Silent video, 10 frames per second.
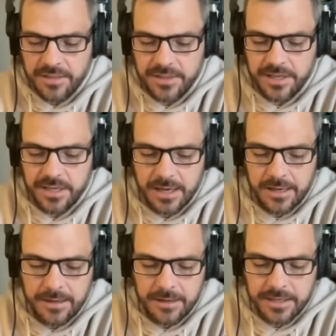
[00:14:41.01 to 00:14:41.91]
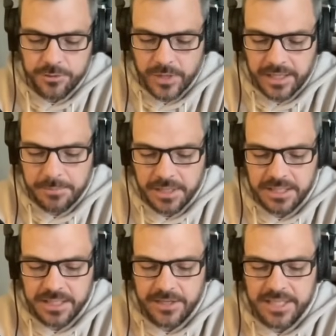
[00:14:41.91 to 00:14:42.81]
The Israeli
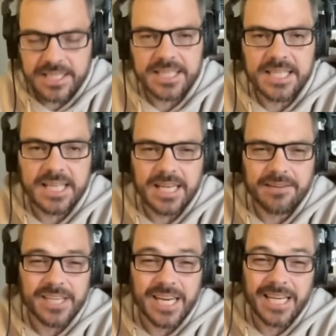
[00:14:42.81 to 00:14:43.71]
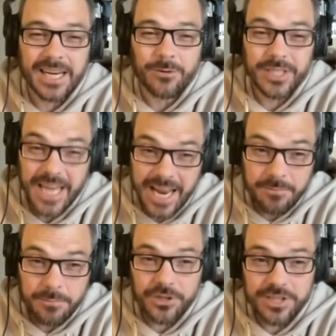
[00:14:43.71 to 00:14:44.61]
military says that they've taken out
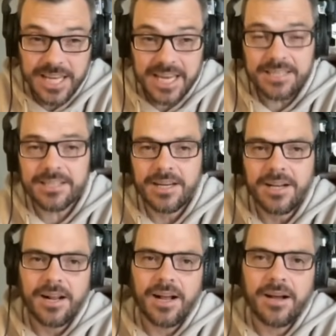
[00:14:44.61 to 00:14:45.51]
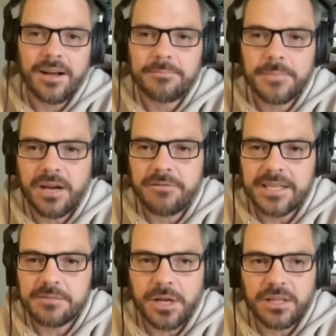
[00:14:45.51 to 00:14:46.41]
10% of
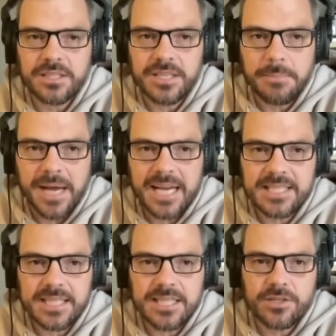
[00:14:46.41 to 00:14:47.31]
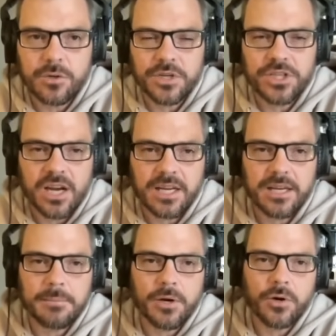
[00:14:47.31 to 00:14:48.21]
Hizballah's capacity. So we're talking
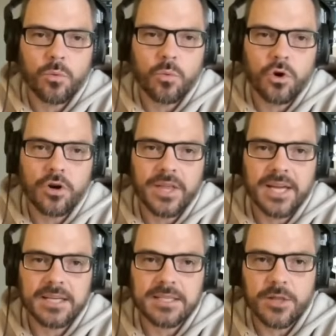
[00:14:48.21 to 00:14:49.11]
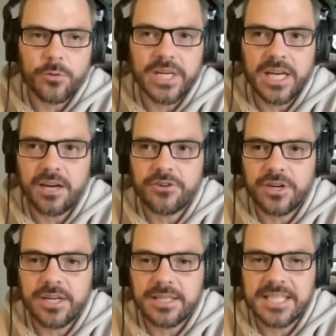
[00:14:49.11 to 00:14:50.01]
about a war that is
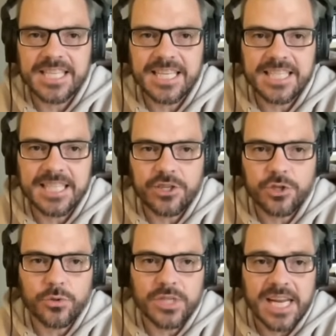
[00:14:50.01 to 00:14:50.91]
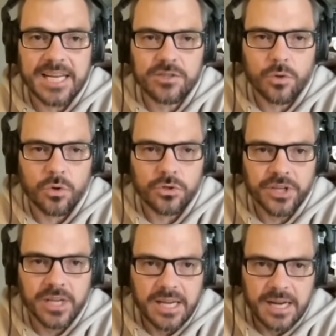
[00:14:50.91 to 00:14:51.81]
362 days old,
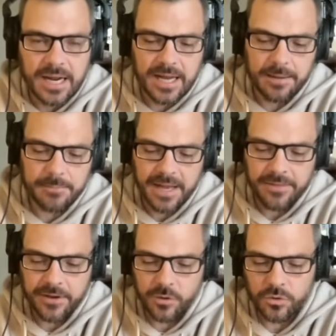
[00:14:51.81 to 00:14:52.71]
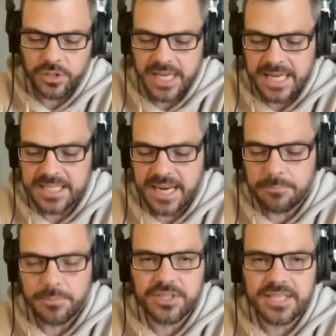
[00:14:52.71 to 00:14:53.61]
and they're only at
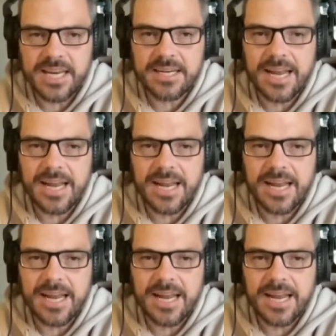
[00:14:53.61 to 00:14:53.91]
10%.